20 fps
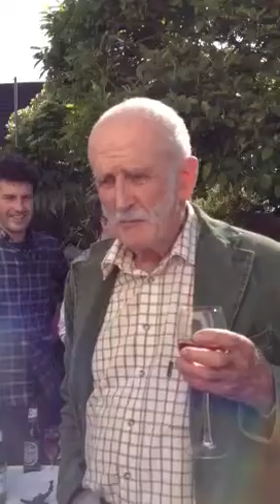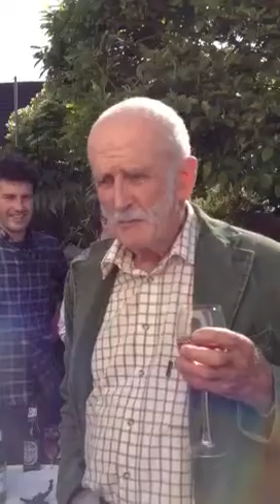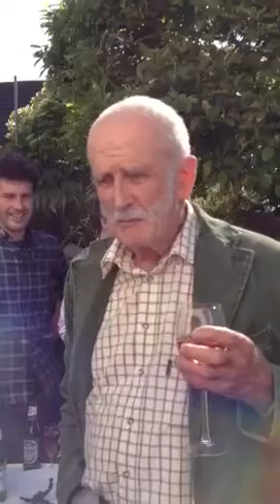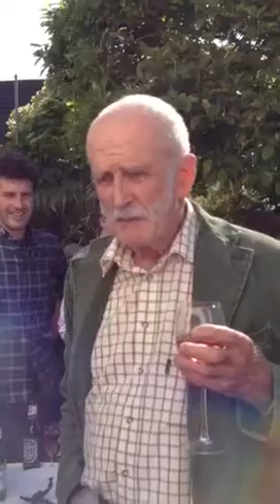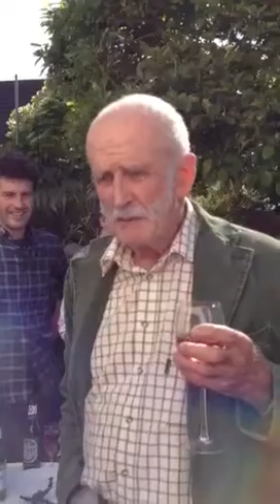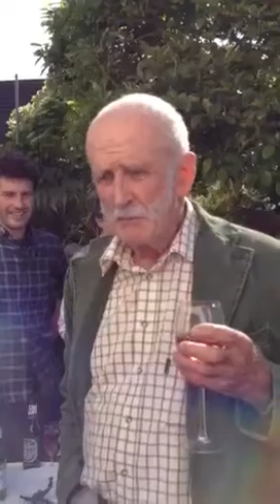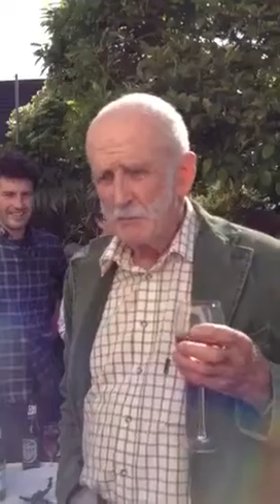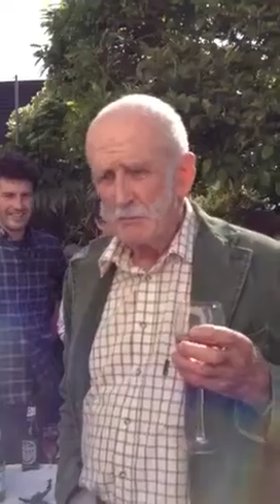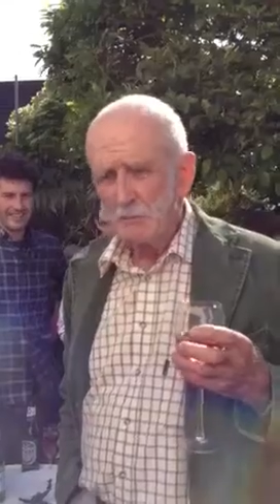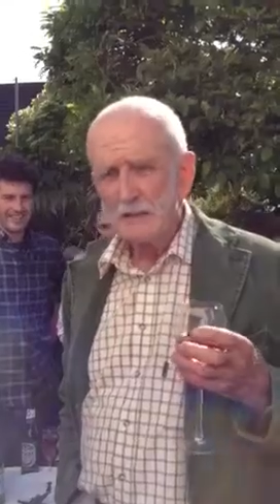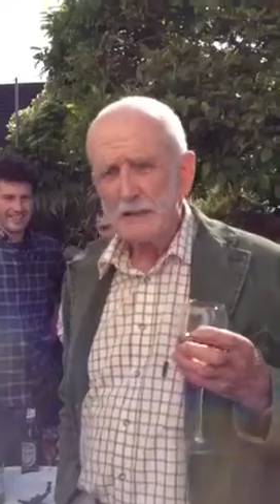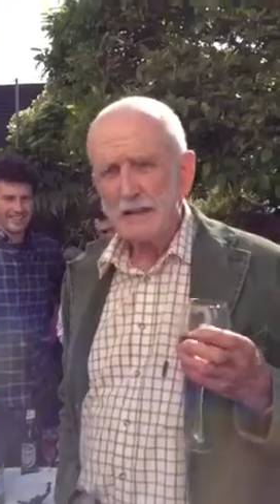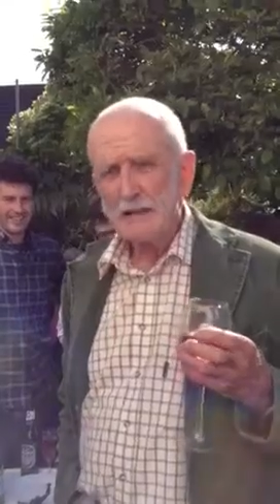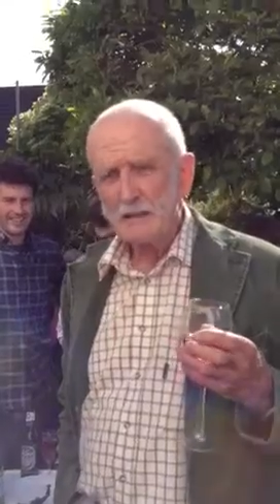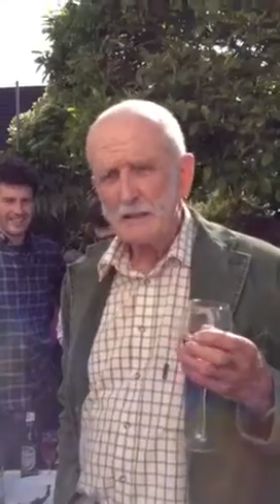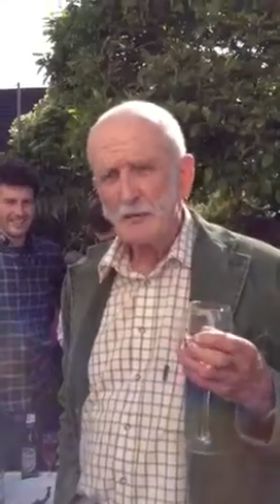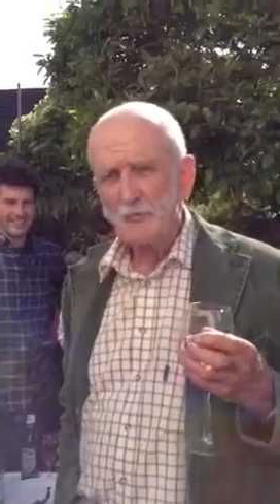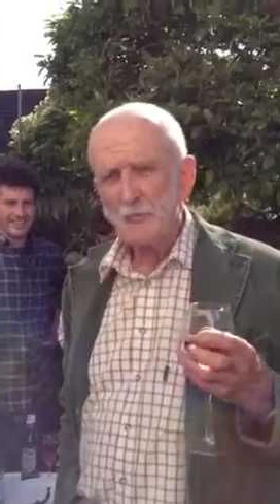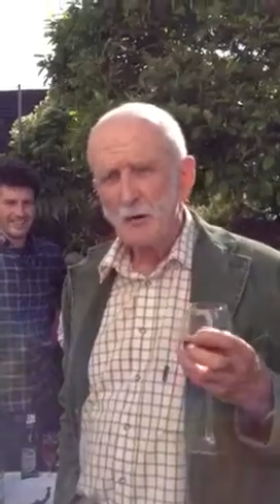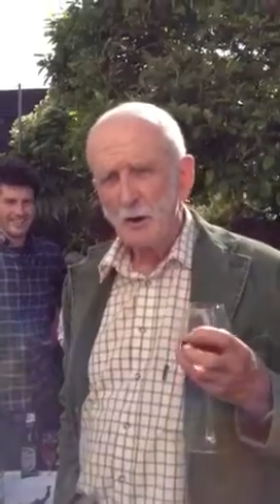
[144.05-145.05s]
people get
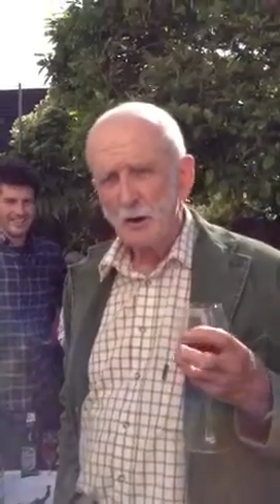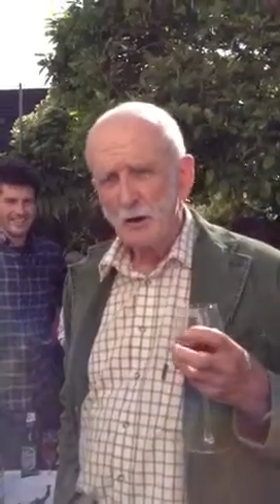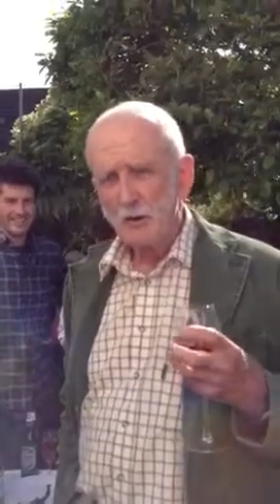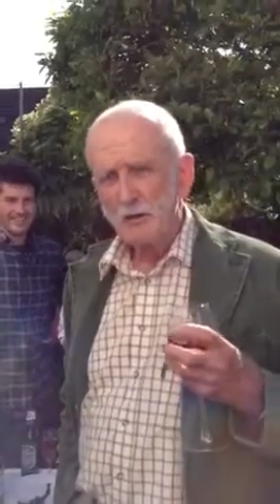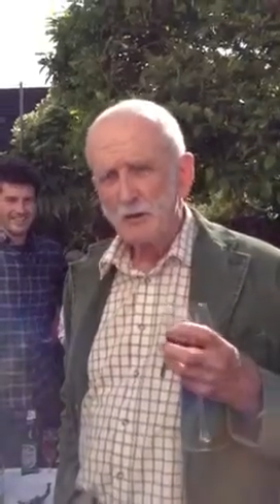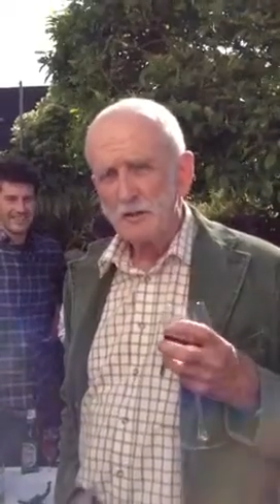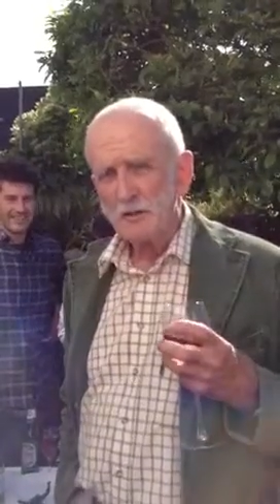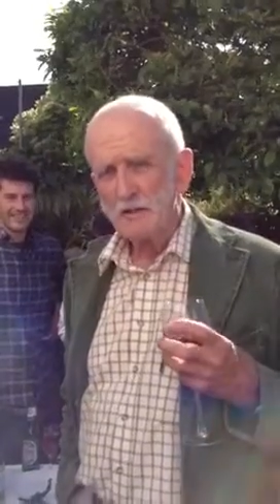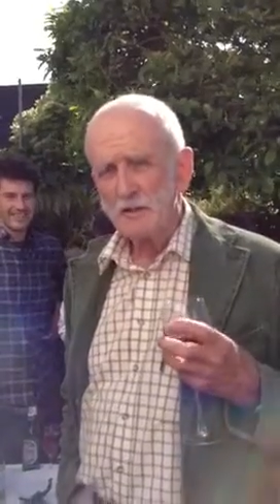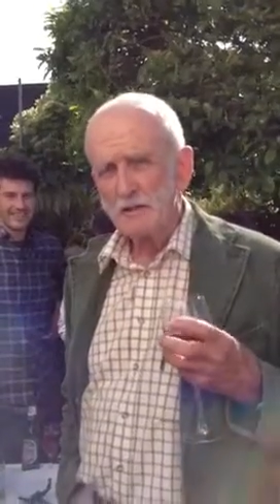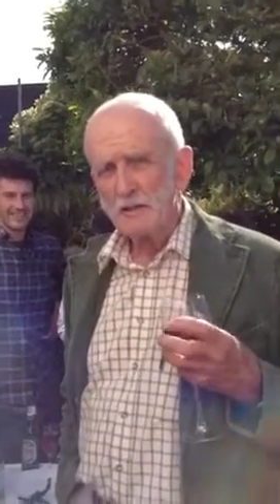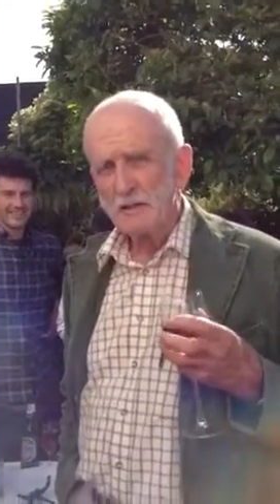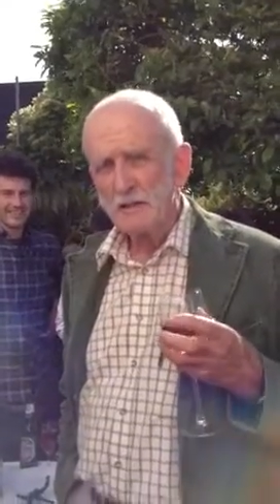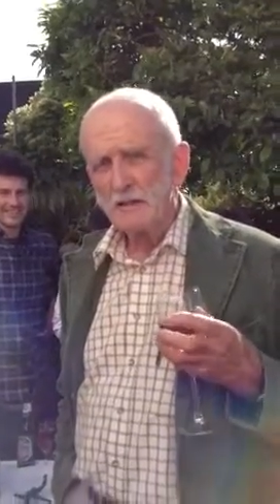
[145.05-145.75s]
it wrong today,